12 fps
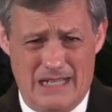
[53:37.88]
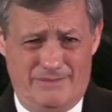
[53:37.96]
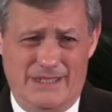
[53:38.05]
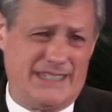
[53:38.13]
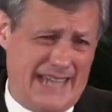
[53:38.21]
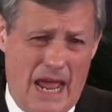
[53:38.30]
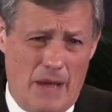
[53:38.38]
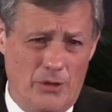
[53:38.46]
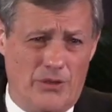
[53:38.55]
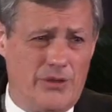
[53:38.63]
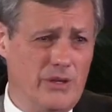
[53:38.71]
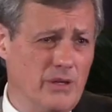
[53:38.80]
the
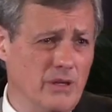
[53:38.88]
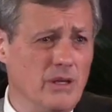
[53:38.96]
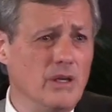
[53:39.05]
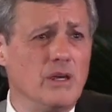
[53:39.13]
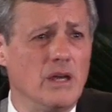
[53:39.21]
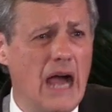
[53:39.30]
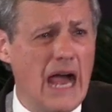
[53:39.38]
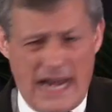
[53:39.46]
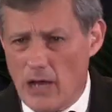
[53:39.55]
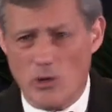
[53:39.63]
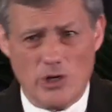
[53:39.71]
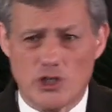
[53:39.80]
Sabbath, and
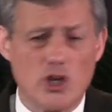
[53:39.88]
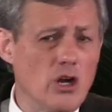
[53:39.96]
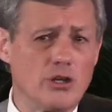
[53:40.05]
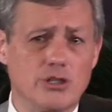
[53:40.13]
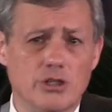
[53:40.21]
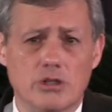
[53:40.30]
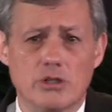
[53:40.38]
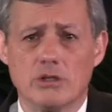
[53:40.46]
I go to church.